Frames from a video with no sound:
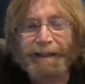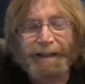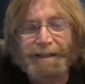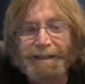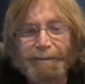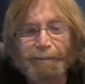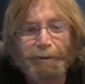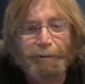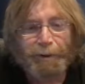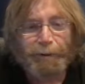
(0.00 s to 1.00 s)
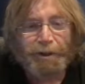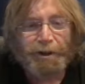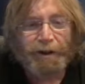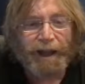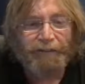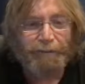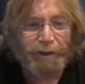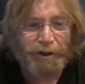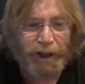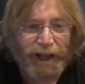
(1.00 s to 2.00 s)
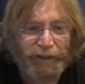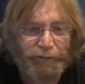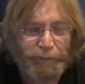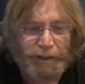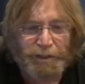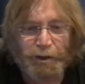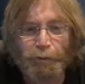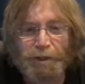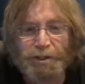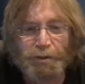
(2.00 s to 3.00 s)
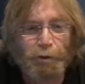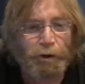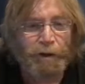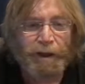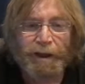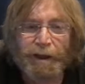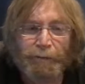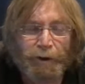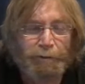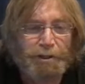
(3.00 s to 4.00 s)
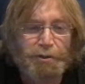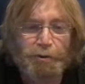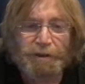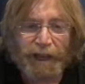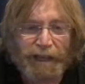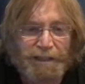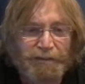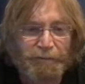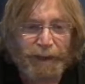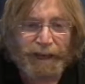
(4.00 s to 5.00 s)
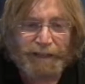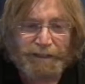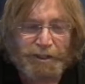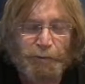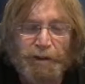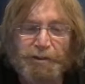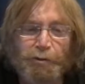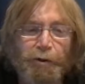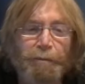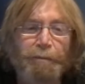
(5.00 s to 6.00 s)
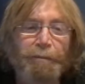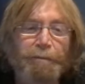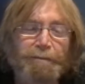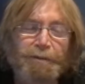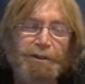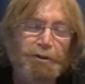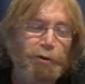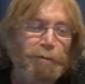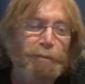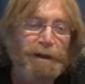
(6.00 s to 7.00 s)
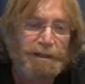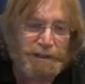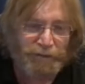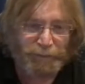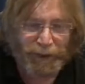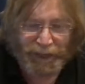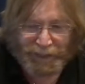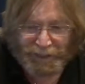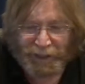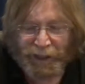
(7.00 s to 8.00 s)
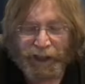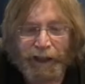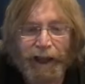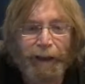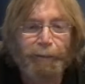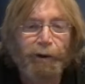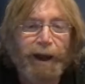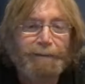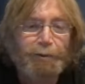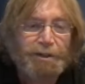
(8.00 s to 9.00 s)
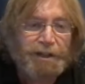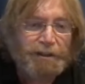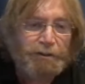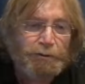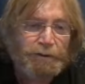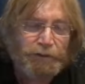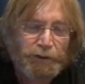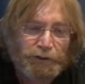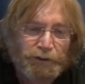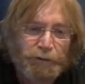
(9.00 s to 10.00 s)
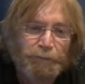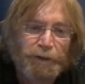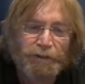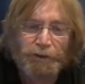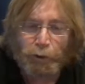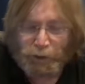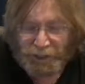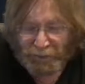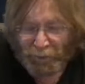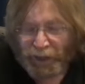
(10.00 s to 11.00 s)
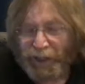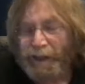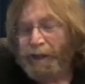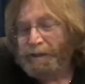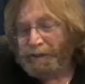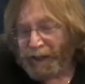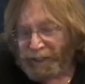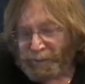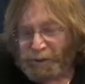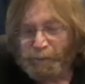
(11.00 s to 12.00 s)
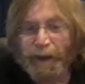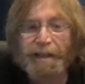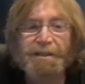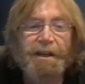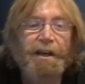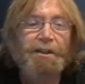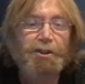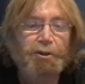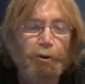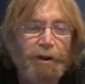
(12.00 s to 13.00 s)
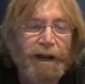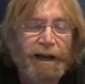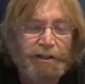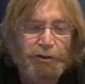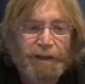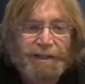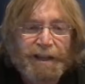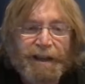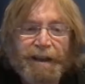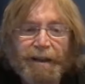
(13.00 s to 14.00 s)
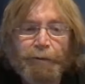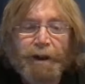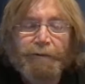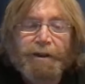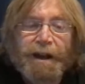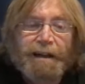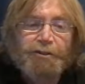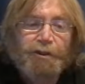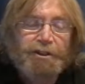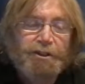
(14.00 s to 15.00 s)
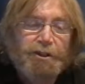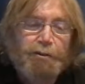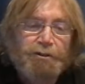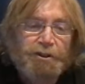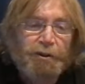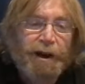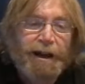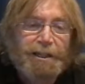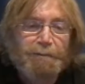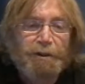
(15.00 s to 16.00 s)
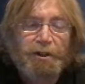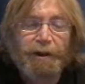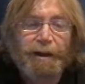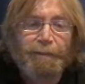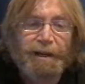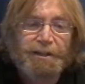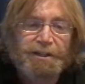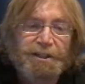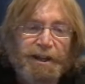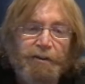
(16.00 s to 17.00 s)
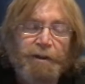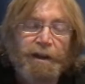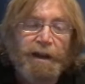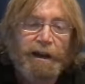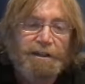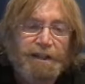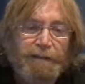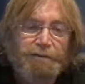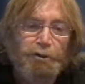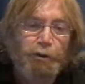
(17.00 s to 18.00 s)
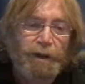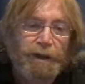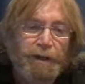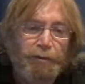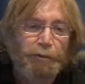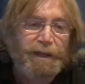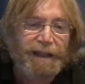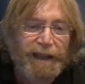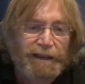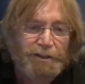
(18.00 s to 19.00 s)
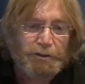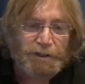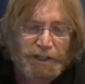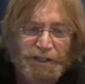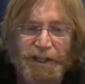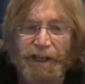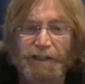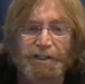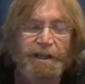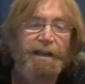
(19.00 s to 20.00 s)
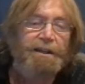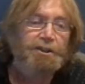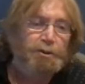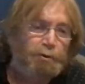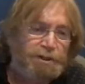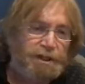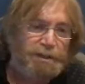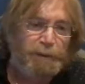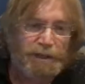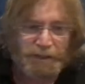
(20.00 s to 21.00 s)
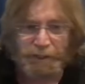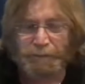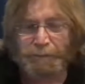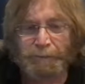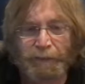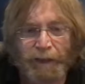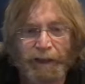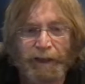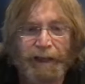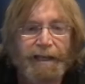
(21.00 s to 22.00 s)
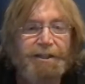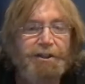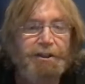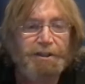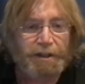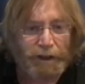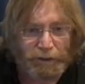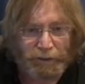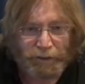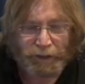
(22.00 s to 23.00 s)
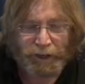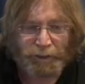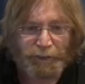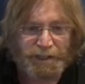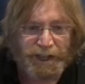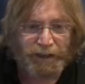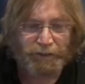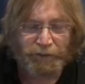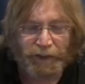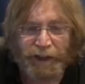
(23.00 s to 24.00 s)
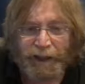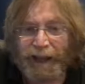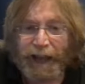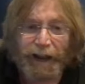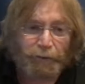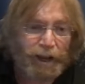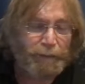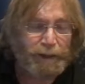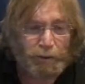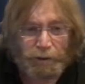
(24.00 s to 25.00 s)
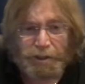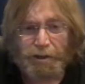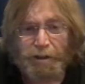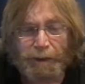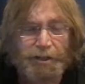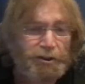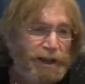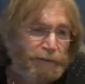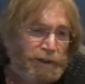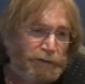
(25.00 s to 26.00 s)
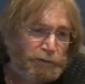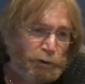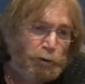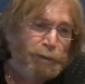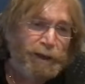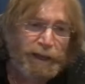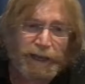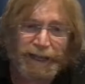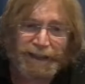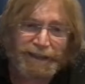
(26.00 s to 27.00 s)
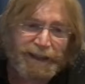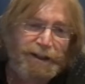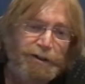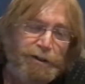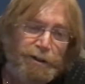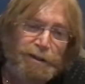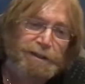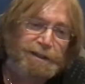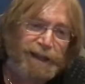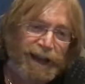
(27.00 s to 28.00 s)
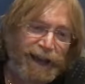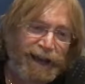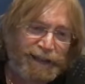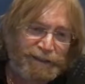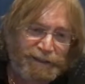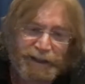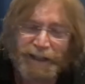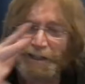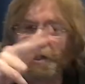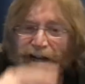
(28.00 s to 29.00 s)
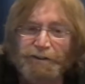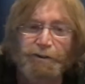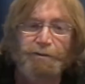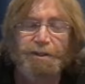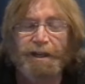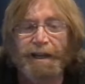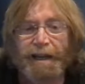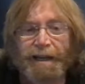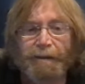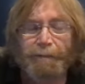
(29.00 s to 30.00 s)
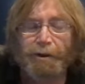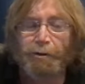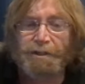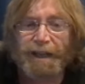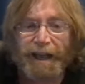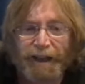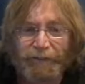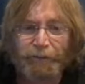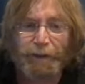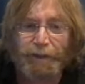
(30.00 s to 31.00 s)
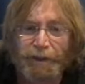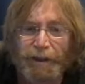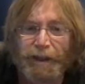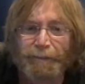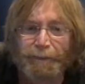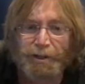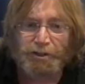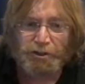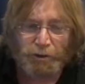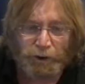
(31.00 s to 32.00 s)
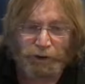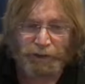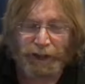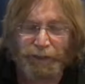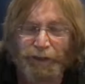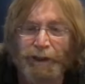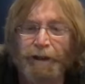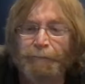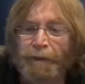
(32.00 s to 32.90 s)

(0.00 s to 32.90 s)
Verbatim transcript: They're simple, but when you don't have them, you don't have them. And so we store where we store days of masks, we store, we store months of masks. And perhaps what you need to do in the future, it'll cost some money, take some space, store contrast. Whatever contrast you use in your hospital, your outpatient center, instead of storing three days or six days, store six months. It's just you need to be safe. And I recommend also you make sure you have enough tubing and needles and injectors because everything can be short. I think